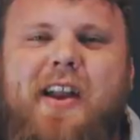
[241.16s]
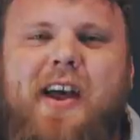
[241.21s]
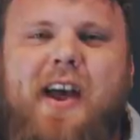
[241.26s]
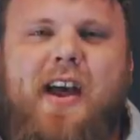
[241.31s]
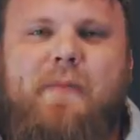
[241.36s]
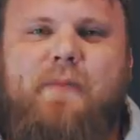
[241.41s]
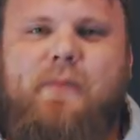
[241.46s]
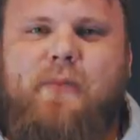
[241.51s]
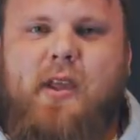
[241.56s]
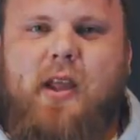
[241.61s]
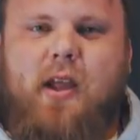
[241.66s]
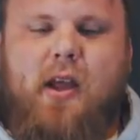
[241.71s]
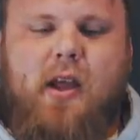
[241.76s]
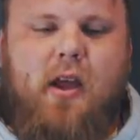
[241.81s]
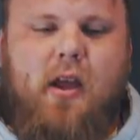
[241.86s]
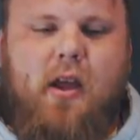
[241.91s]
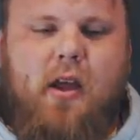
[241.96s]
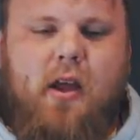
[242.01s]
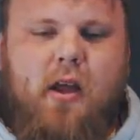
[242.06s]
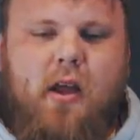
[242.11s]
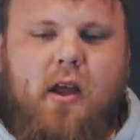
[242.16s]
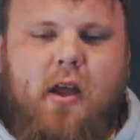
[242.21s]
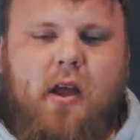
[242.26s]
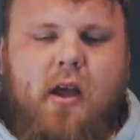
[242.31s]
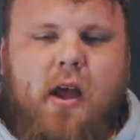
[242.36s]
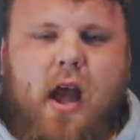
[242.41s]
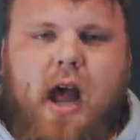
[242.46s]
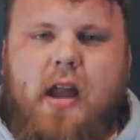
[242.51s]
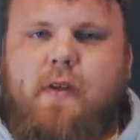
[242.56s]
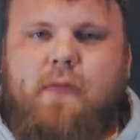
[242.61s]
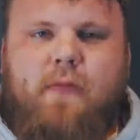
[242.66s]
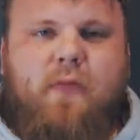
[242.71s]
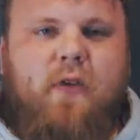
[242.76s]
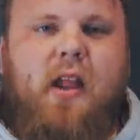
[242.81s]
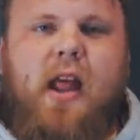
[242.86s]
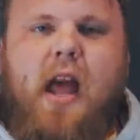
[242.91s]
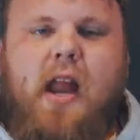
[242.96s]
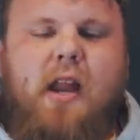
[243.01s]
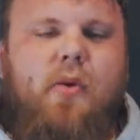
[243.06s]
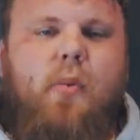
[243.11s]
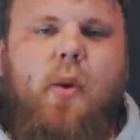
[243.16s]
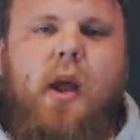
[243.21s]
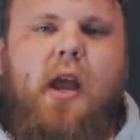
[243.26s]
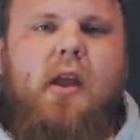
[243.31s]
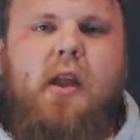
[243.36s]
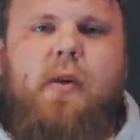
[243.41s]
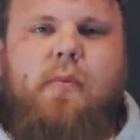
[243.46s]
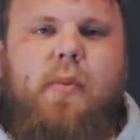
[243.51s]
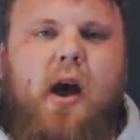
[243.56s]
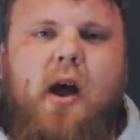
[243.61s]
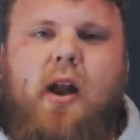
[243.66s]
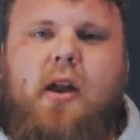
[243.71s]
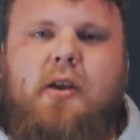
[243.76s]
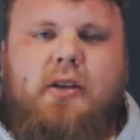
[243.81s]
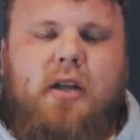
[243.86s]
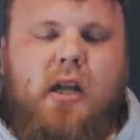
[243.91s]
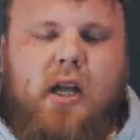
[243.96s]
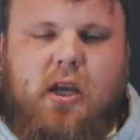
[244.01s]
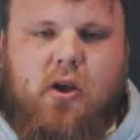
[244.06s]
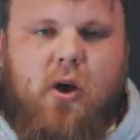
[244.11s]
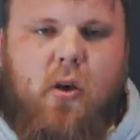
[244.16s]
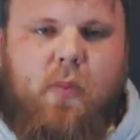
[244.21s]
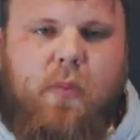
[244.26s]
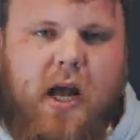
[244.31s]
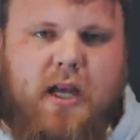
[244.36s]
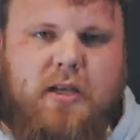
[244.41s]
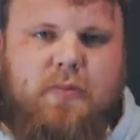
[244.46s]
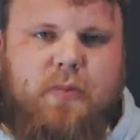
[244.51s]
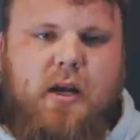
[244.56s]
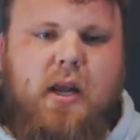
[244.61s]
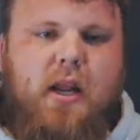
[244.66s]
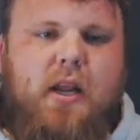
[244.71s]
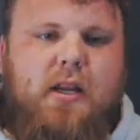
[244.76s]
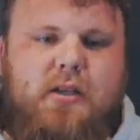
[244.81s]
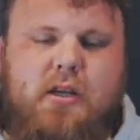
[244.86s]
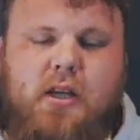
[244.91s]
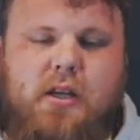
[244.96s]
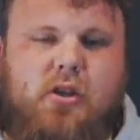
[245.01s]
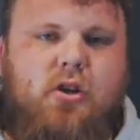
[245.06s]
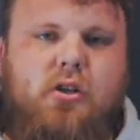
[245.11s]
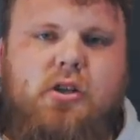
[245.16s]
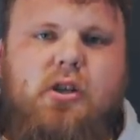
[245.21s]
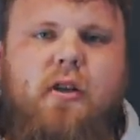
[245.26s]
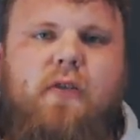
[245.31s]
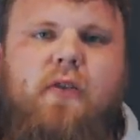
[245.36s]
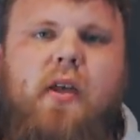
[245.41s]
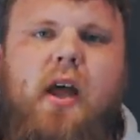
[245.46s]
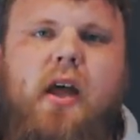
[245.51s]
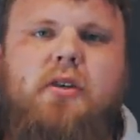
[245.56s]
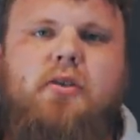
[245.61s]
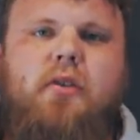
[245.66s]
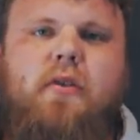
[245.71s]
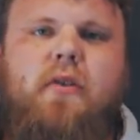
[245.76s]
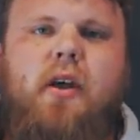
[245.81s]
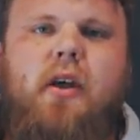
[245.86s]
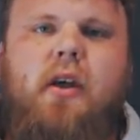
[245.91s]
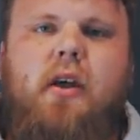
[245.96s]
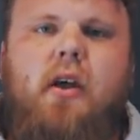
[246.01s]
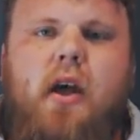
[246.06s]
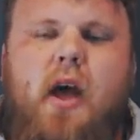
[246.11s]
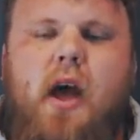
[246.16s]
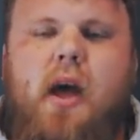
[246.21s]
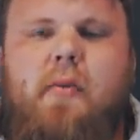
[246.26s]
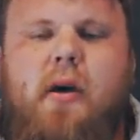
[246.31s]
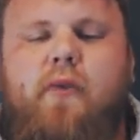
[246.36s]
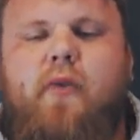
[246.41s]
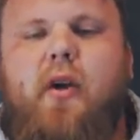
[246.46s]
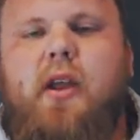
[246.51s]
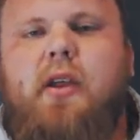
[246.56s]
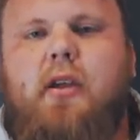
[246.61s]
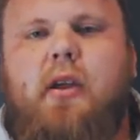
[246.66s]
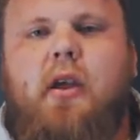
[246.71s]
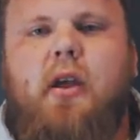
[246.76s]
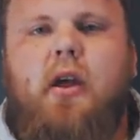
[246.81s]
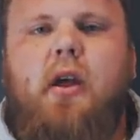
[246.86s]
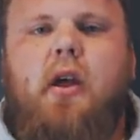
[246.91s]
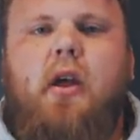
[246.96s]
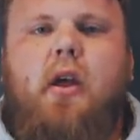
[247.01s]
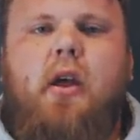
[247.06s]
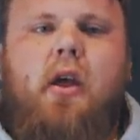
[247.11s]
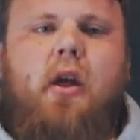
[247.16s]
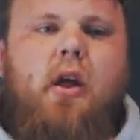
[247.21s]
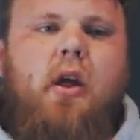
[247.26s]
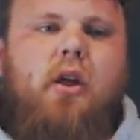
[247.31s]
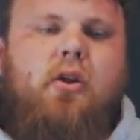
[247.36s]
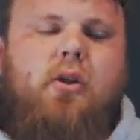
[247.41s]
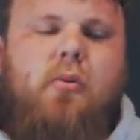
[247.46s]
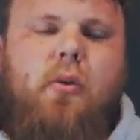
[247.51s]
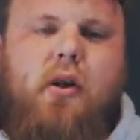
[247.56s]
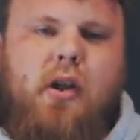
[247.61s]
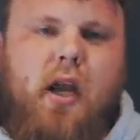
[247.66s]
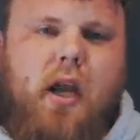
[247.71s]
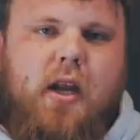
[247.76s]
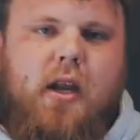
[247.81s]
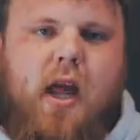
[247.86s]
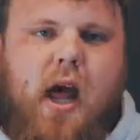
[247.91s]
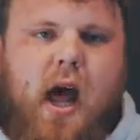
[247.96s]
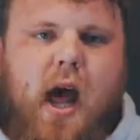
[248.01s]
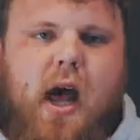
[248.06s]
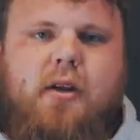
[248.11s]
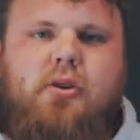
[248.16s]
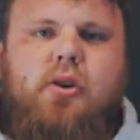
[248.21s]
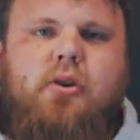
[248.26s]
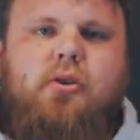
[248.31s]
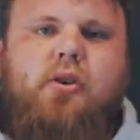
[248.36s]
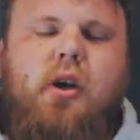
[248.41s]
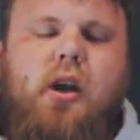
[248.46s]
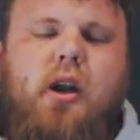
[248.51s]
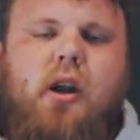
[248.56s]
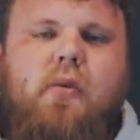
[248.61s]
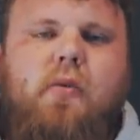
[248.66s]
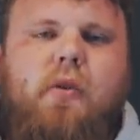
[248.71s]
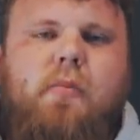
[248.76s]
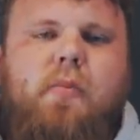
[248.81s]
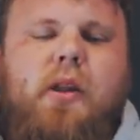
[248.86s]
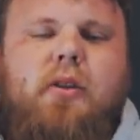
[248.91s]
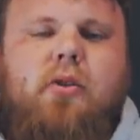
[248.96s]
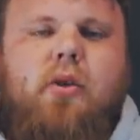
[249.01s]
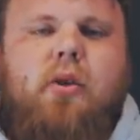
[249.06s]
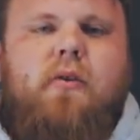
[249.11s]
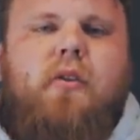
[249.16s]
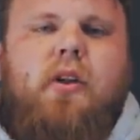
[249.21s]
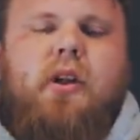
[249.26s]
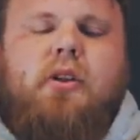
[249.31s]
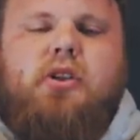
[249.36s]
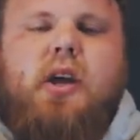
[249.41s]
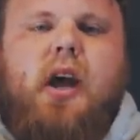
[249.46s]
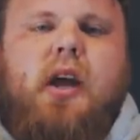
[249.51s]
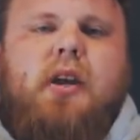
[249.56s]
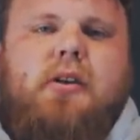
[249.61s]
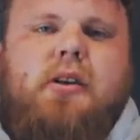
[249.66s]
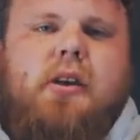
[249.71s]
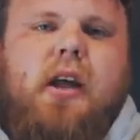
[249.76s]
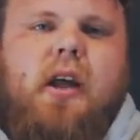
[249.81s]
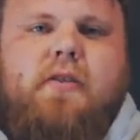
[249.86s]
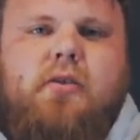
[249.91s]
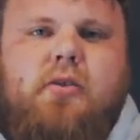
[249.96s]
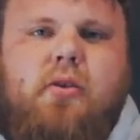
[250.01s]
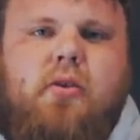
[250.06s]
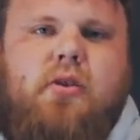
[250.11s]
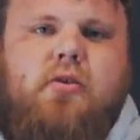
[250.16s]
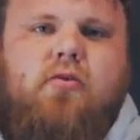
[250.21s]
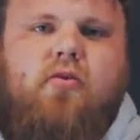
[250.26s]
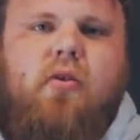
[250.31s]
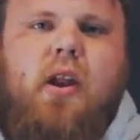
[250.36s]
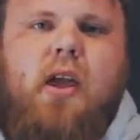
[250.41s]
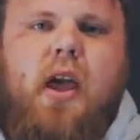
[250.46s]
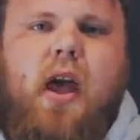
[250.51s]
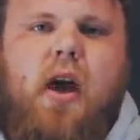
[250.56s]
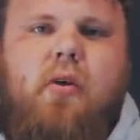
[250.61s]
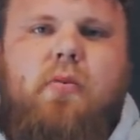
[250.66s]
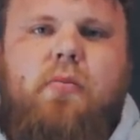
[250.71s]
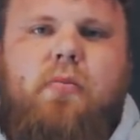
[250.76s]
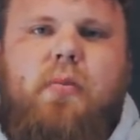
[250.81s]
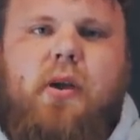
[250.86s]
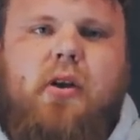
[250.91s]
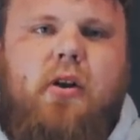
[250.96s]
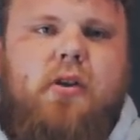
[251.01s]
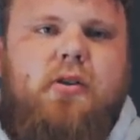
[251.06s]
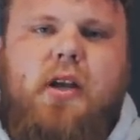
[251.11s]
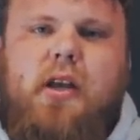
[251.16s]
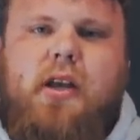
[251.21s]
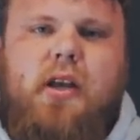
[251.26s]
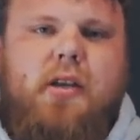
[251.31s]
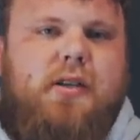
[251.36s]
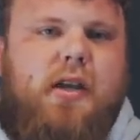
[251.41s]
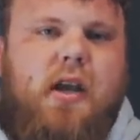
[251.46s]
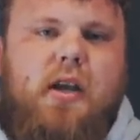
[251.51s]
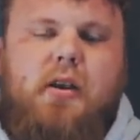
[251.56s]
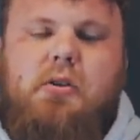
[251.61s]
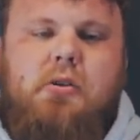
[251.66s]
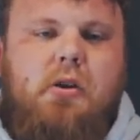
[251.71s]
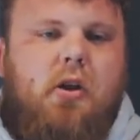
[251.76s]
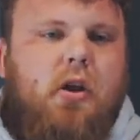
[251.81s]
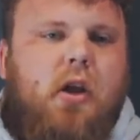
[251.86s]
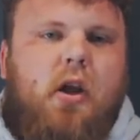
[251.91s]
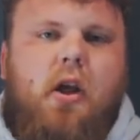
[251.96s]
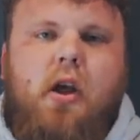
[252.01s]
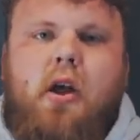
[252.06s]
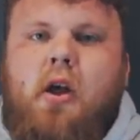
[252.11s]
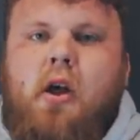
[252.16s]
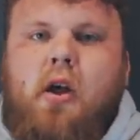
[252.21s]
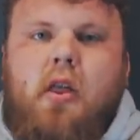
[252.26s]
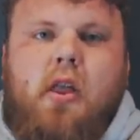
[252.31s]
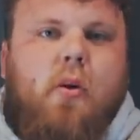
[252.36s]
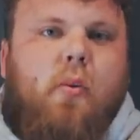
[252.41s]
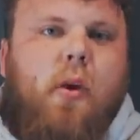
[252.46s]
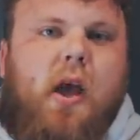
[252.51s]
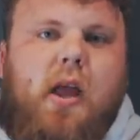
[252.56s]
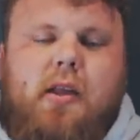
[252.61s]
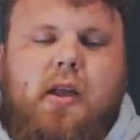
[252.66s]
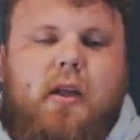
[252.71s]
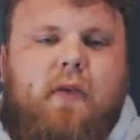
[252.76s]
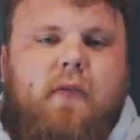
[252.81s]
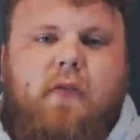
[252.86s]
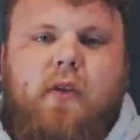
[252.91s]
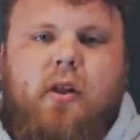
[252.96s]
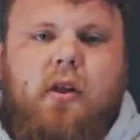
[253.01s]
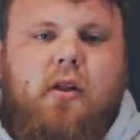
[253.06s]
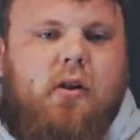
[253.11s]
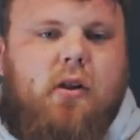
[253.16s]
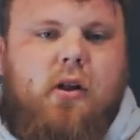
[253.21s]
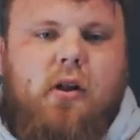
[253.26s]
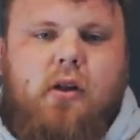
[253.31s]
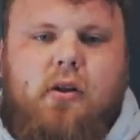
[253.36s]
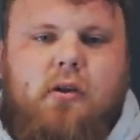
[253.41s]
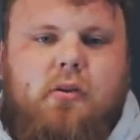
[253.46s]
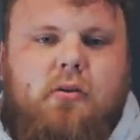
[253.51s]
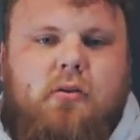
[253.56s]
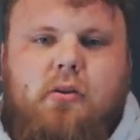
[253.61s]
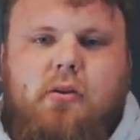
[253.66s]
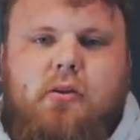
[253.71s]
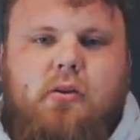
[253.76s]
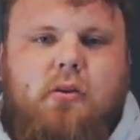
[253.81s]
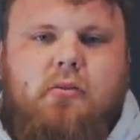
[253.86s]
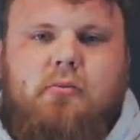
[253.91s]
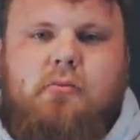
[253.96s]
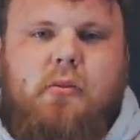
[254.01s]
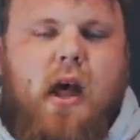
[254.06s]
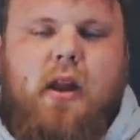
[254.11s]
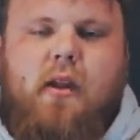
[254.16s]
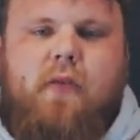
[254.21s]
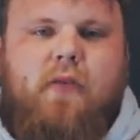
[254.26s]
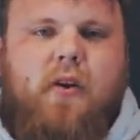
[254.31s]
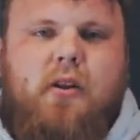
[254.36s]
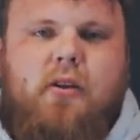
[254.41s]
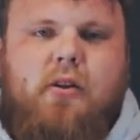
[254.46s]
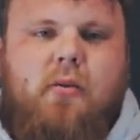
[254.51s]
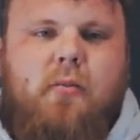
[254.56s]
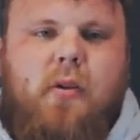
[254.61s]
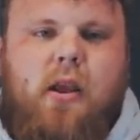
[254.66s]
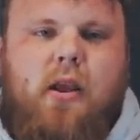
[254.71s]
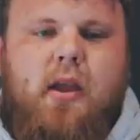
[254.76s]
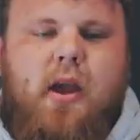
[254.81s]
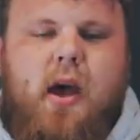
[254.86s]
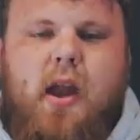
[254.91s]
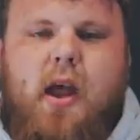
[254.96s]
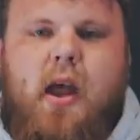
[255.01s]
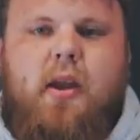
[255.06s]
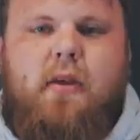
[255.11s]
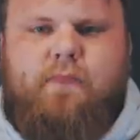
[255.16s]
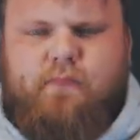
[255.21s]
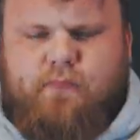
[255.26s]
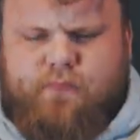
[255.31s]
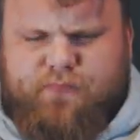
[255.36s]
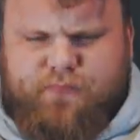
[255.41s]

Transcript: I didn't feel any weight in the bar until I got past my knees, just because of the flex of it. I think, to be honest, I think the axle training that we've been doing for the Giants Live shows has really helped, because like I said, the weight didn't feel anything to me. And then